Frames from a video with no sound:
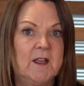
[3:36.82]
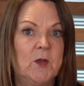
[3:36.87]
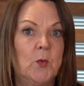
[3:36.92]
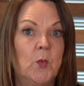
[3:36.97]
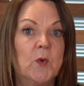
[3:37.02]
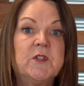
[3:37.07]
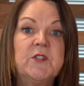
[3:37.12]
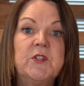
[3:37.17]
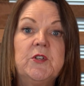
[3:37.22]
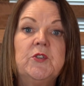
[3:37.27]

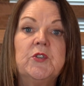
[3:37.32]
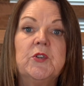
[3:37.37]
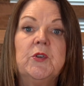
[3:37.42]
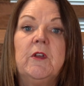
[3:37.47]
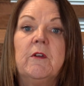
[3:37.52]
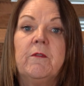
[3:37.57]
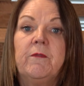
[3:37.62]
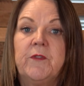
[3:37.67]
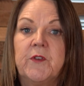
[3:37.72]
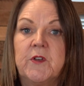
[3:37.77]
Once you do
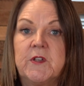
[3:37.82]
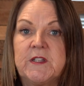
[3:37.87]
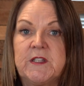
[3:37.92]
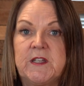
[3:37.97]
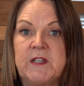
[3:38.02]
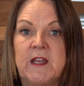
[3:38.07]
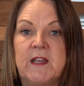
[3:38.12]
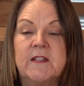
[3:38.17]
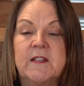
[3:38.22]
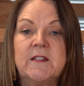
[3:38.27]
your first
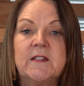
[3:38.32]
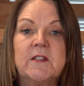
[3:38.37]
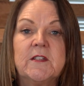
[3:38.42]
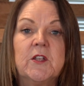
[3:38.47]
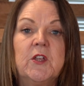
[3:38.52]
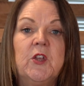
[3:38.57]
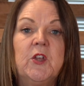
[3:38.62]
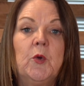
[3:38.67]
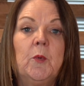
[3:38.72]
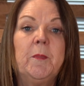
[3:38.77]
test,
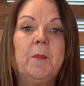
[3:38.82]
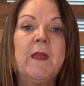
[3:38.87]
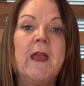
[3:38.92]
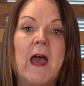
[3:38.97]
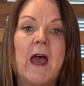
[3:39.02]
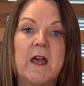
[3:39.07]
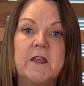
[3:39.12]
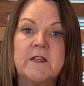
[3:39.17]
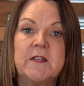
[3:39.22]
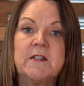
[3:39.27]
you'll be
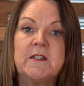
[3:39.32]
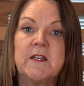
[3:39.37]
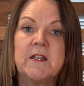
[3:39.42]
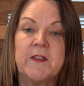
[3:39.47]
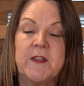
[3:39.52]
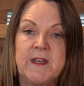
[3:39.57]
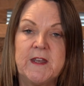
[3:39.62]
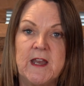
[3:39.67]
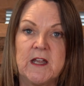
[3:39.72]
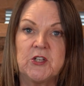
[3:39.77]
added to
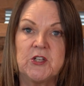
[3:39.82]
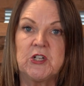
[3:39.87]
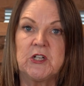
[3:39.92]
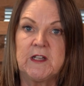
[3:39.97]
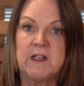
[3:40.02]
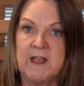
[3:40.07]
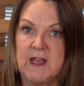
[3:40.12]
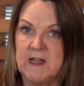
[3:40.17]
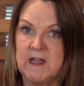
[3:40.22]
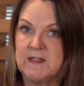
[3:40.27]
the National
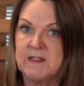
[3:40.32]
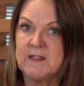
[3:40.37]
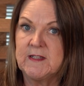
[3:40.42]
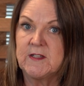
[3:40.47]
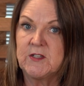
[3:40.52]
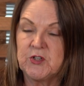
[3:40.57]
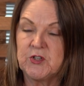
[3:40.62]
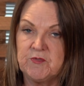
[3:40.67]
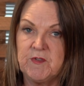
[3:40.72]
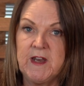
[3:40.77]
Cancer
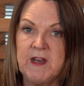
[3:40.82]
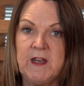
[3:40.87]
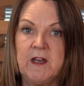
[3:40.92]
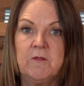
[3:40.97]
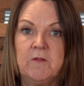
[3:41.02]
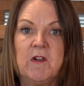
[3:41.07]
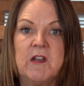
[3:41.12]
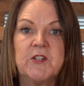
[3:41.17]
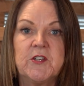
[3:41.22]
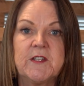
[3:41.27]

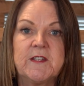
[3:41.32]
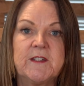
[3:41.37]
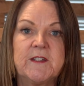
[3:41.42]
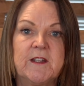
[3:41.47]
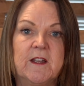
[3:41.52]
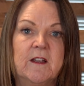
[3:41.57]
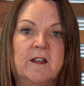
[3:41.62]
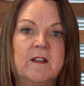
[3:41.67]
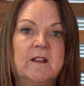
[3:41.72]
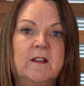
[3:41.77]
Screening
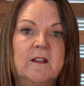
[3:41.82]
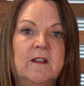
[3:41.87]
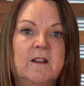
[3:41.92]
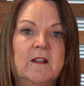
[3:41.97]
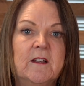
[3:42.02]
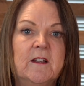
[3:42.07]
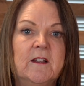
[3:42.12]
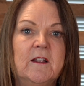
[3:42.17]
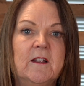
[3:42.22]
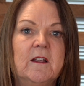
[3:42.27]
Register.
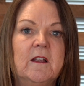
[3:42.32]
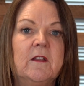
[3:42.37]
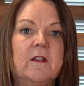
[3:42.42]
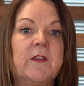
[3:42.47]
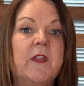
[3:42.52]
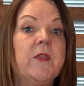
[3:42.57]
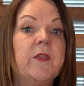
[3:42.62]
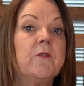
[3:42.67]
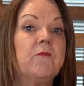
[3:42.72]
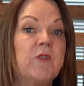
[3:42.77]

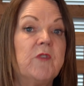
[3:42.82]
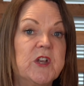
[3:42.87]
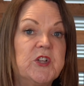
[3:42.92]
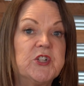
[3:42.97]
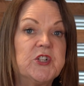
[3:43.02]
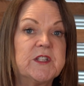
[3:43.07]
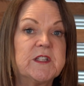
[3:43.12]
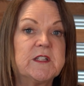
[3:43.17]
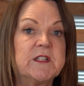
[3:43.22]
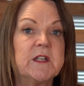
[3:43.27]
Then the
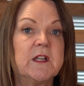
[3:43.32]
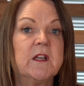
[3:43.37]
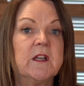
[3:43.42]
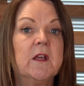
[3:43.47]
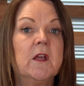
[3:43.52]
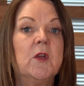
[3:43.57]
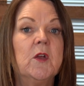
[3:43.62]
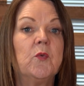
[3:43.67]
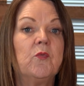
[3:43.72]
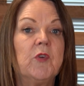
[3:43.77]
register
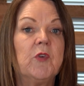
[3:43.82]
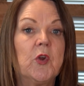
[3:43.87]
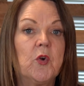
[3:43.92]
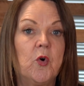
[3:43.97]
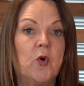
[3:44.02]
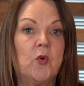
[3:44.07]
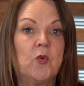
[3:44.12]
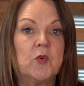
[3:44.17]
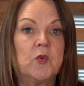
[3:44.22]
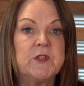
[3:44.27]

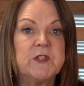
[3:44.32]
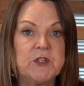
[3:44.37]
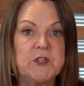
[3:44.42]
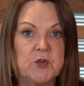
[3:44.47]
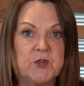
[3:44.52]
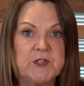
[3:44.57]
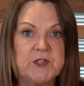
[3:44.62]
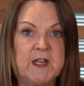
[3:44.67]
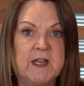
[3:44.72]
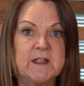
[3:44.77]
records
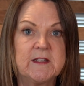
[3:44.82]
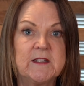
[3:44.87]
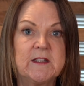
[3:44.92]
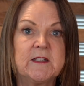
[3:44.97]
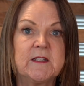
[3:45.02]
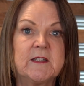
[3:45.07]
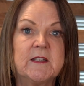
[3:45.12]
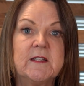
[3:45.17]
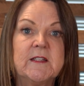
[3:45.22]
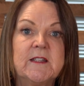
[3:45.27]
your
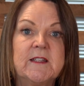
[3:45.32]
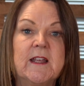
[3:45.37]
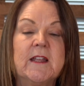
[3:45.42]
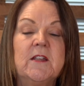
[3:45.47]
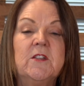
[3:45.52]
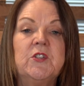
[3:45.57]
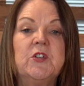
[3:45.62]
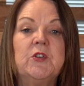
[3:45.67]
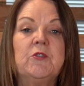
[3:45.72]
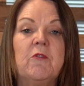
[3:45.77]
tests and
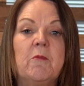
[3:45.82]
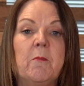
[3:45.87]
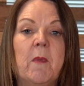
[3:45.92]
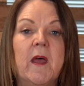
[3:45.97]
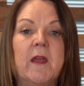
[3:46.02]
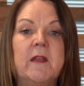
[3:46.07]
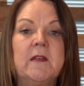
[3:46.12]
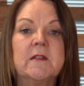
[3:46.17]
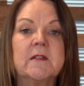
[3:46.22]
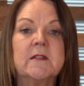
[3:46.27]
sends you
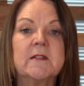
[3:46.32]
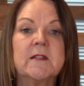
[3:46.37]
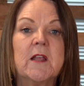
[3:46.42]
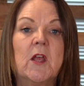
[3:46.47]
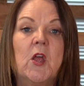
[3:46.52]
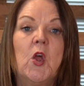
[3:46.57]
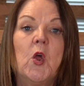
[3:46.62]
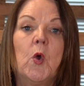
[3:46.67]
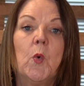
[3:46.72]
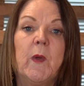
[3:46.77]
reminders
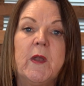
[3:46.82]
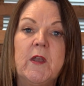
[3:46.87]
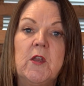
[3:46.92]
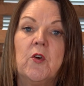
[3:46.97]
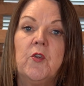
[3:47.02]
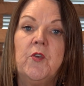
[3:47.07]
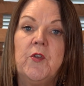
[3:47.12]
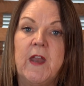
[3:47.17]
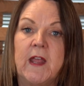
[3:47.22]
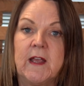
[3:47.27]
when
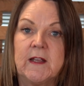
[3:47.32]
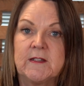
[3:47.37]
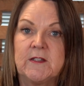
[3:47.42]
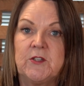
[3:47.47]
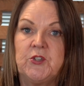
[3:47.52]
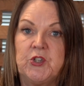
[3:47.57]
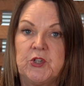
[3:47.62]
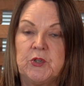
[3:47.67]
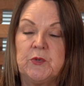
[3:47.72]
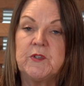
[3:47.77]
you're
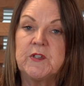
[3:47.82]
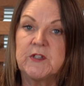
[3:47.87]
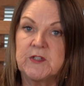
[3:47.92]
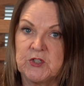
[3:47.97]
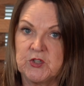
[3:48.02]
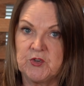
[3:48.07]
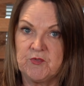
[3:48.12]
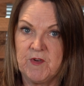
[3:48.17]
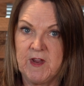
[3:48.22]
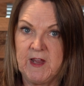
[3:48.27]
next due to
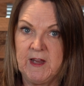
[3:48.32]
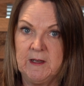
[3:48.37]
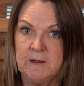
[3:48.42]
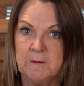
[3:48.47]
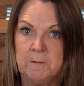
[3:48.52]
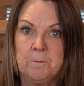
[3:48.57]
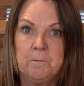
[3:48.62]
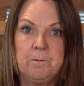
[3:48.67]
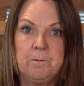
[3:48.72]
screen.